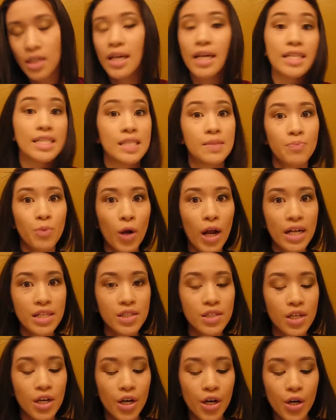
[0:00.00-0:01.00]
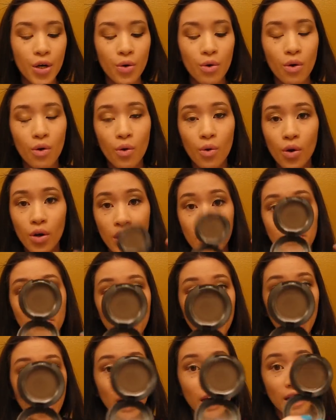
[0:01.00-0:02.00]
Espresso or
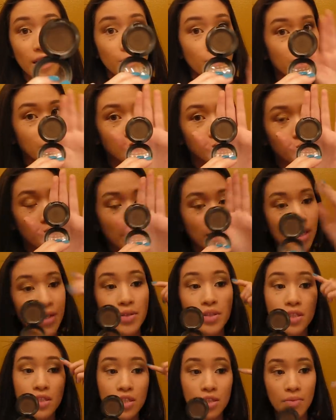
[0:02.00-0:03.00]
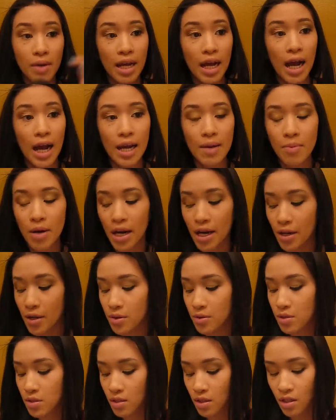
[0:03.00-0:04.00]
Brun, which is what I use to do my
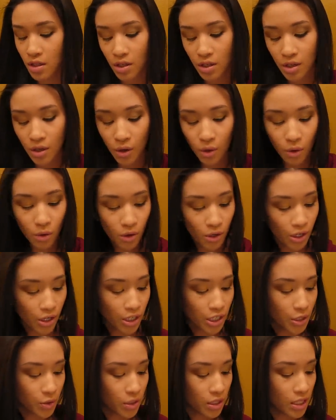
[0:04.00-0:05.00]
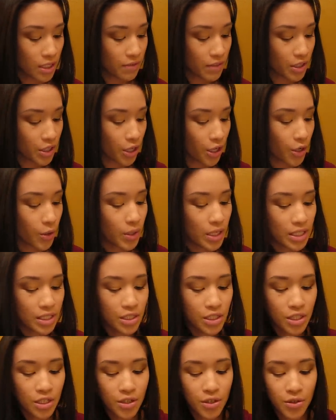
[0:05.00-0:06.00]
eyebrows. Or you can even go
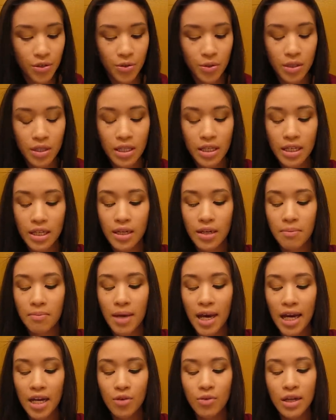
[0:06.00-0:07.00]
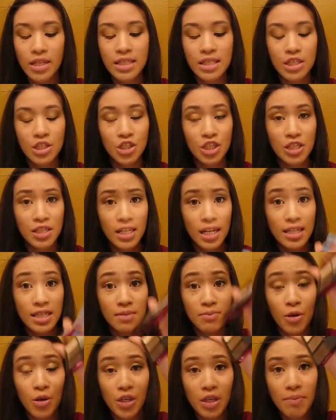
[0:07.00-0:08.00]
into the MAC Red She Said
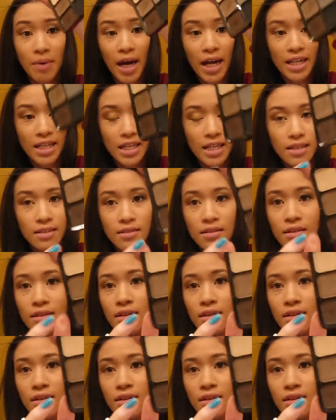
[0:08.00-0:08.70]
Smoky palette.